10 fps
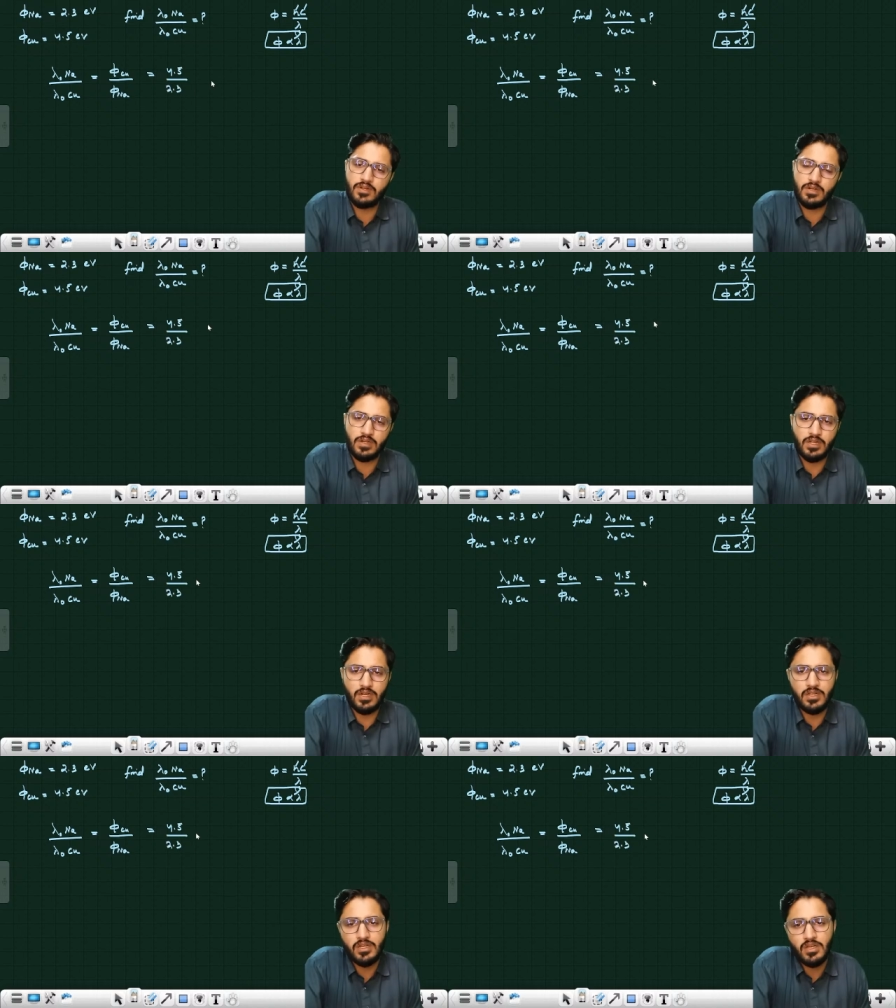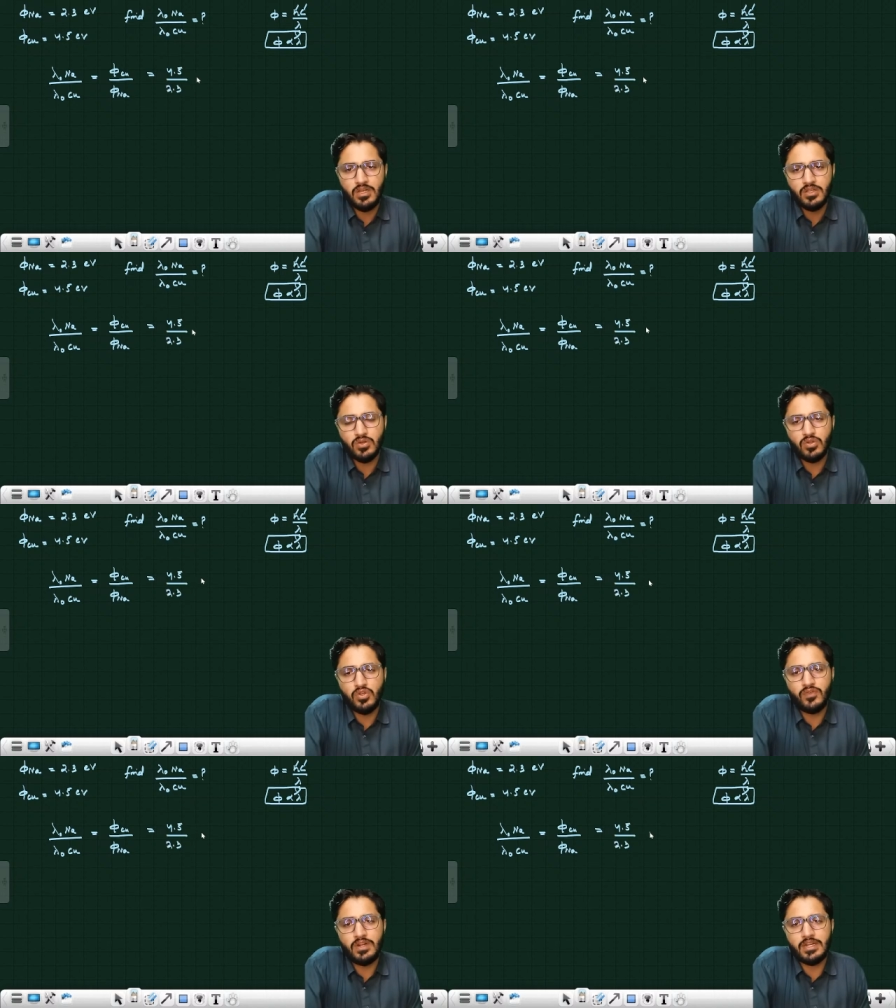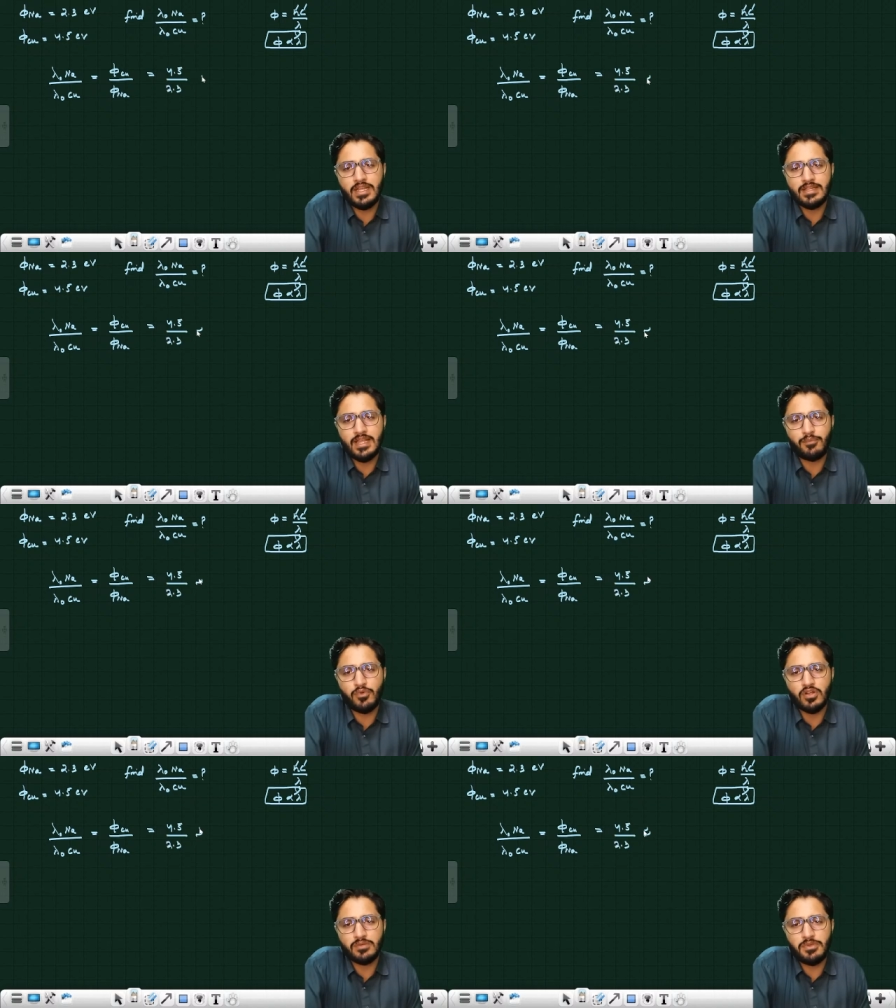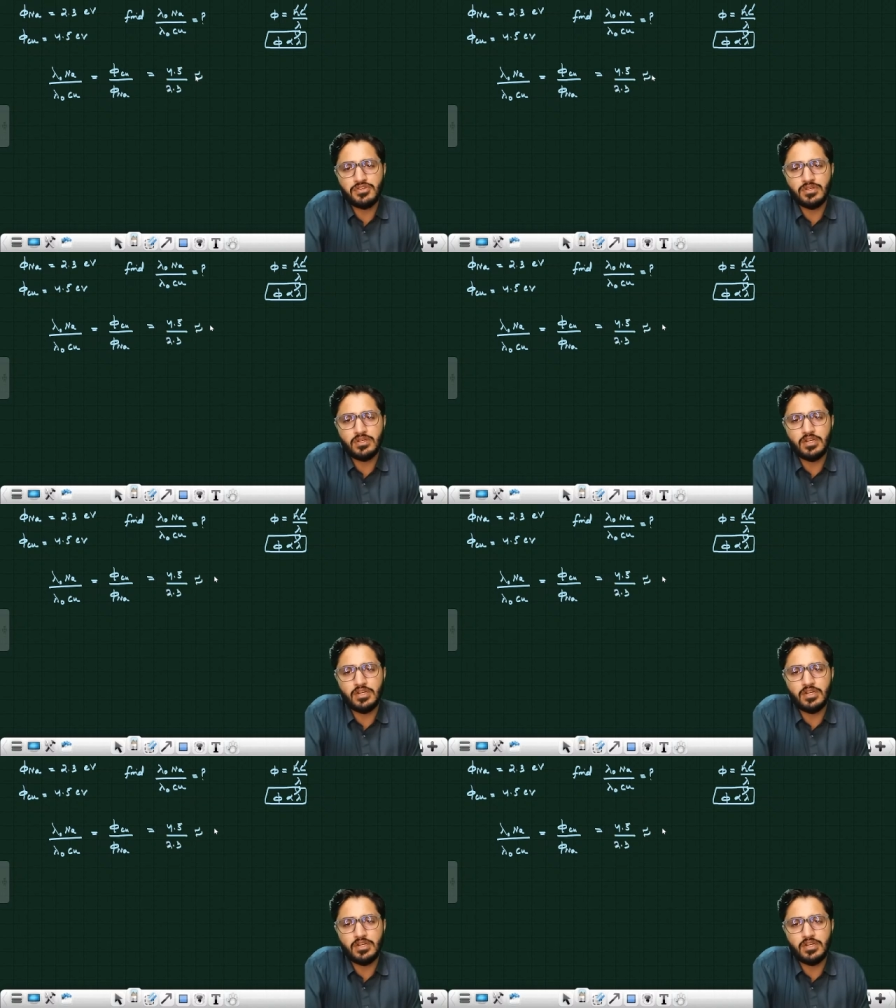Done. So you will take the approximation.